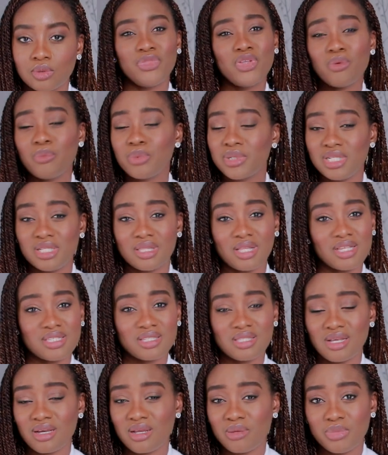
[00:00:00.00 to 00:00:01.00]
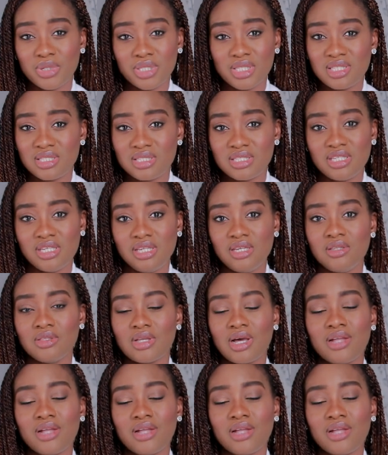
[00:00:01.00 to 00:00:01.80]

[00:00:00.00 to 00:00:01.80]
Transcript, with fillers: Nobody likes liability.